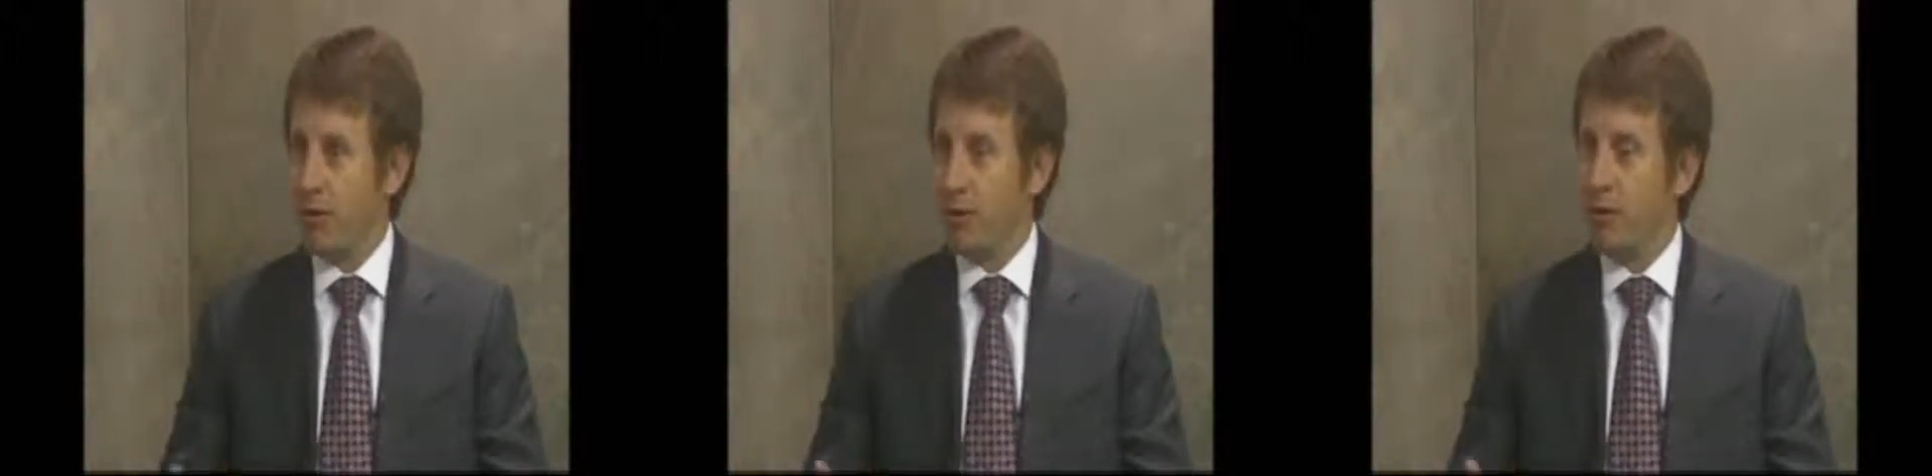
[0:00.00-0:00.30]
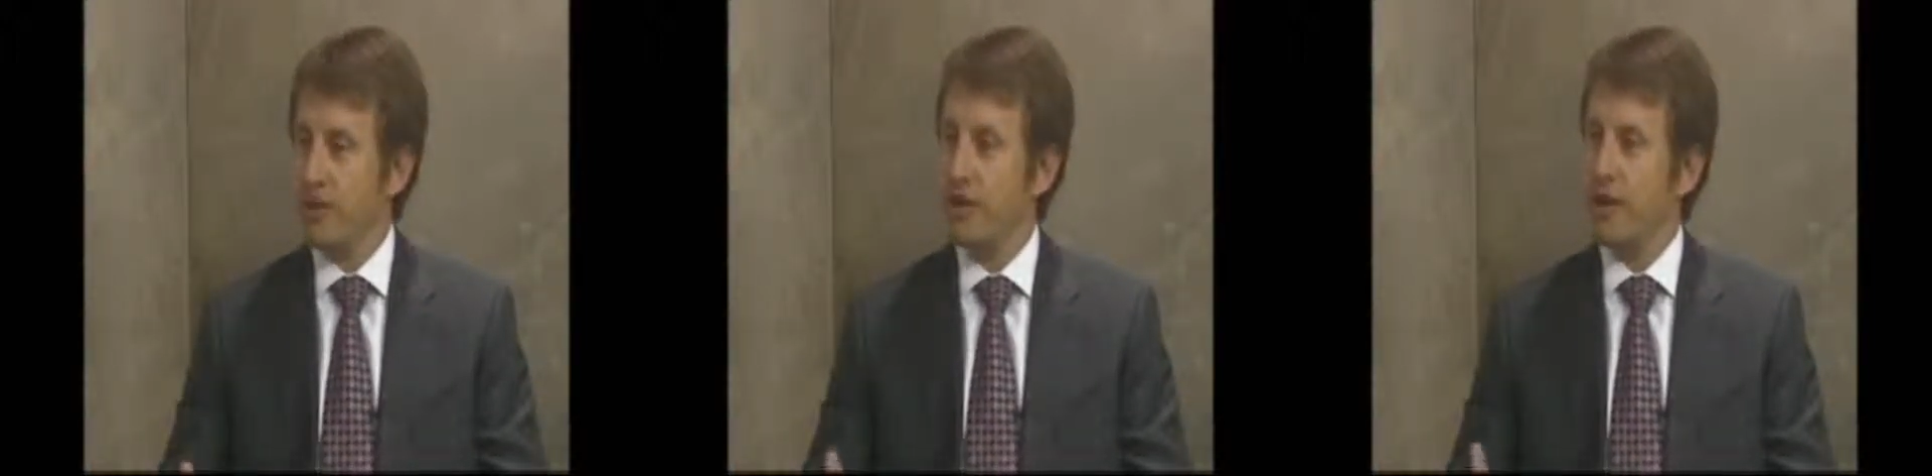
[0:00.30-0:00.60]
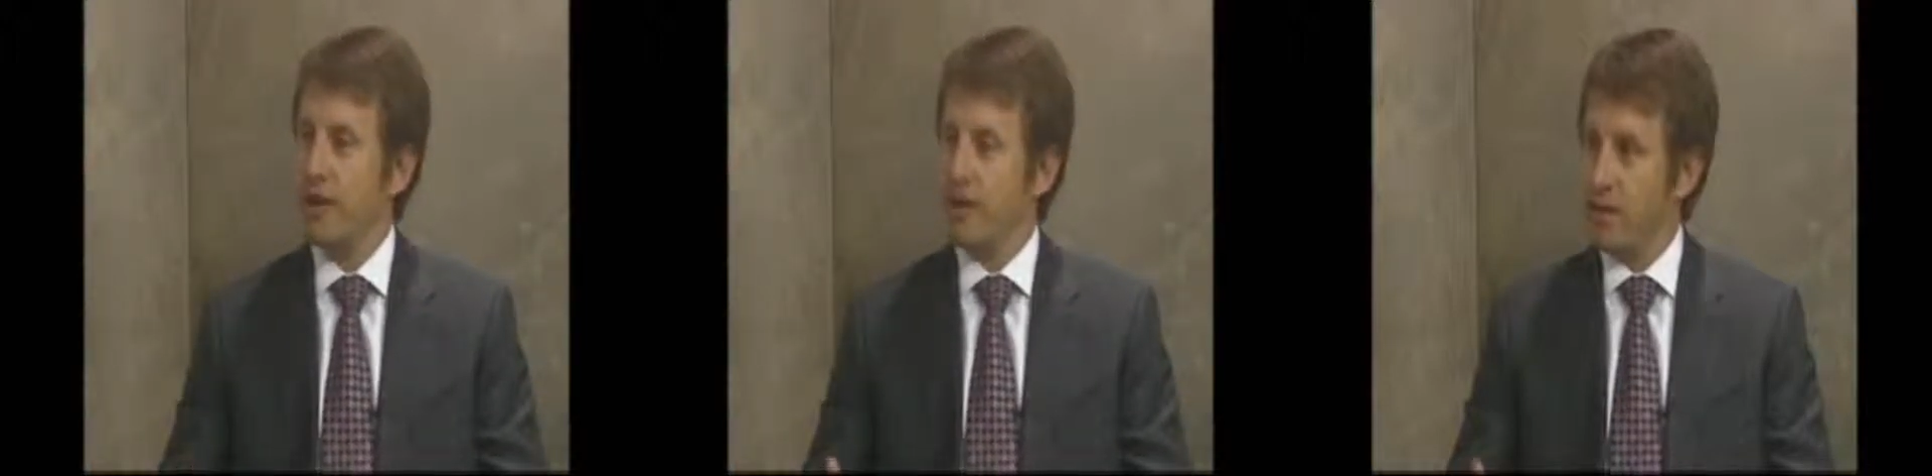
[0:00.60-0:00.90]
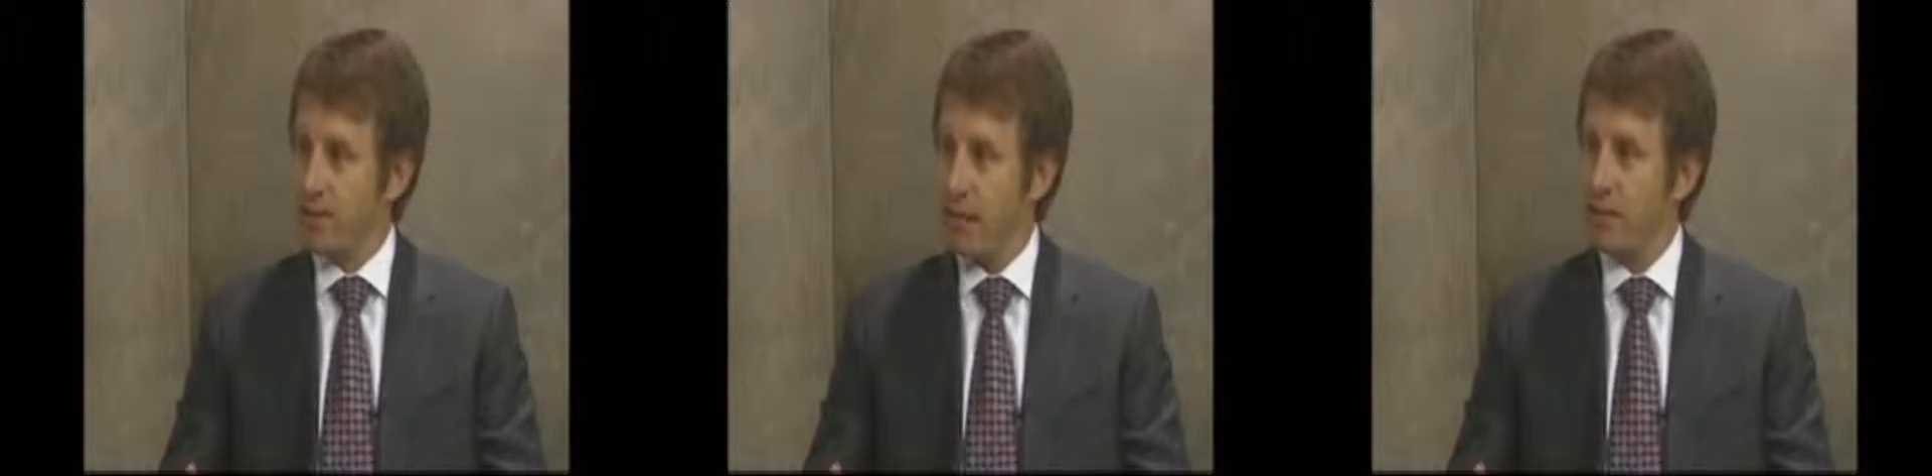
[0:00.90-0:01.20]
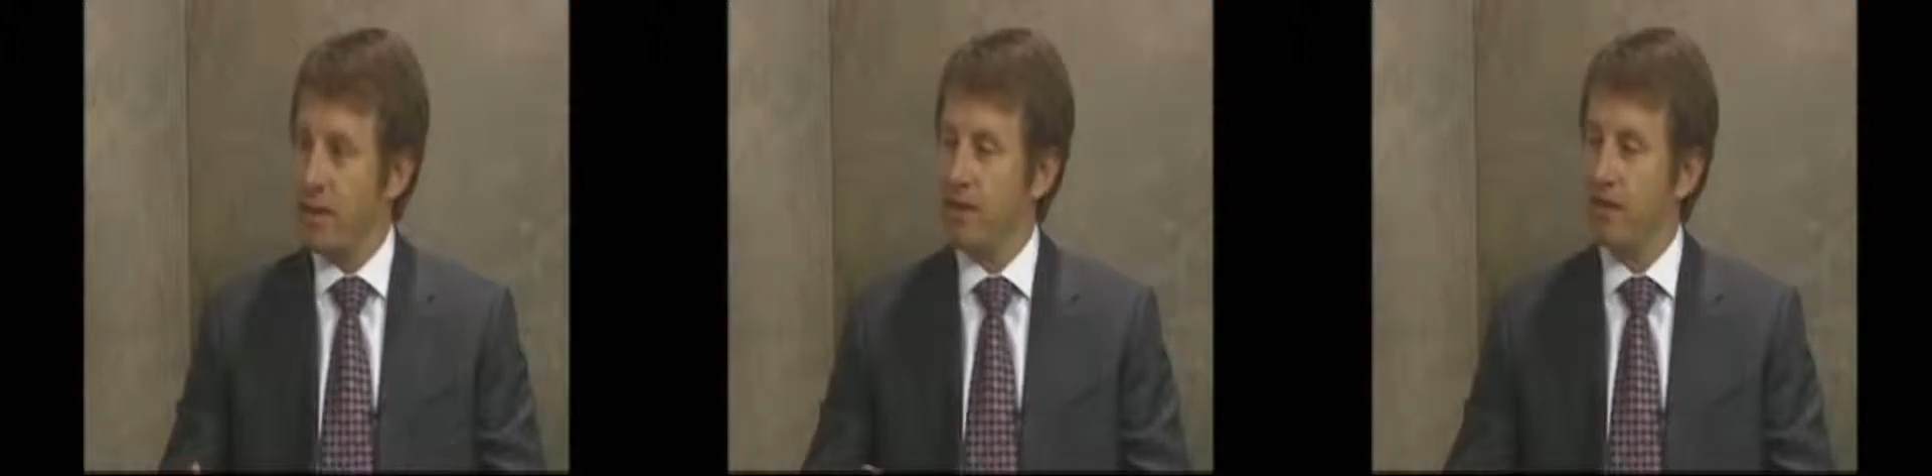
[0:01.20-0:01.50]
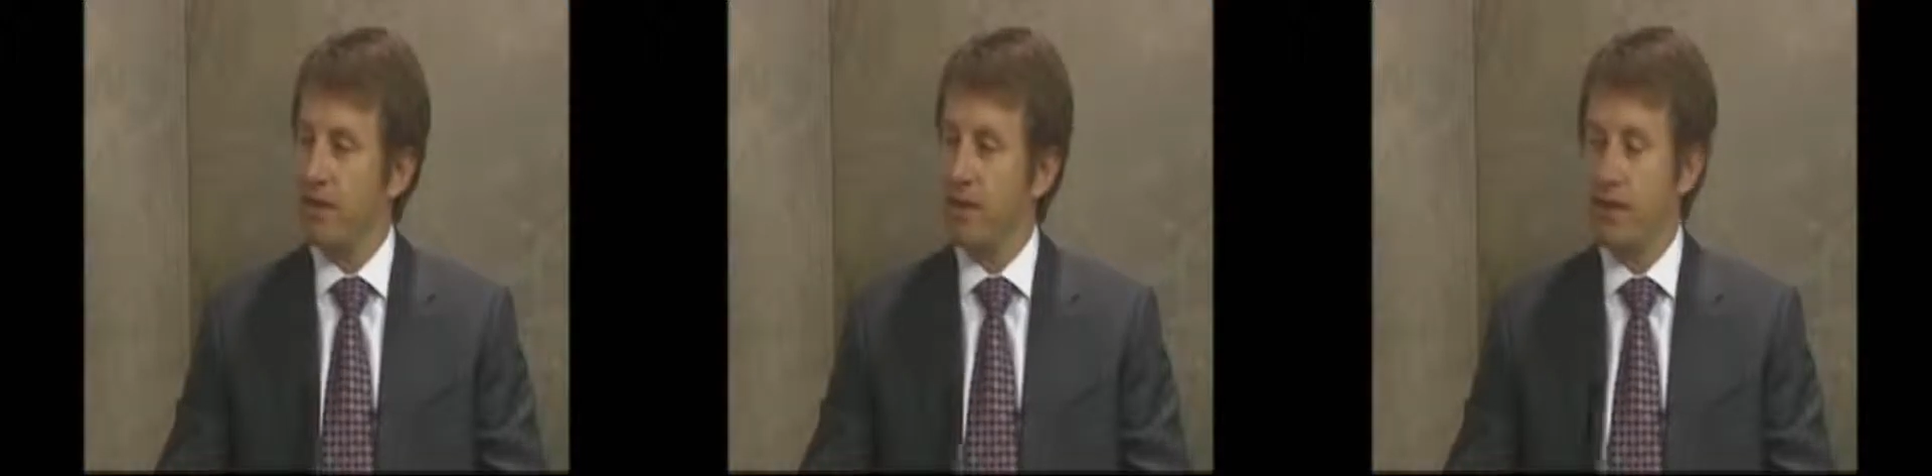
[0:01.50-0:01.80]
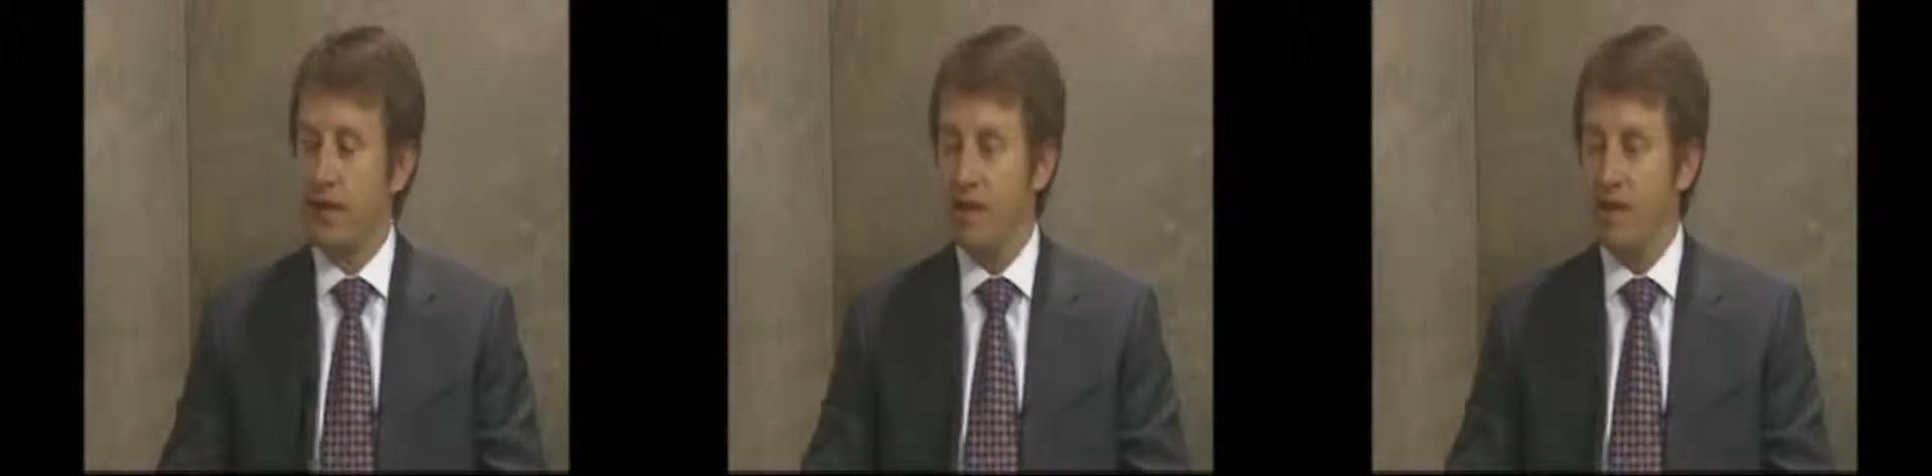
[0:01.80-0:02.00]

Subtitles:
lose a lot of mental function.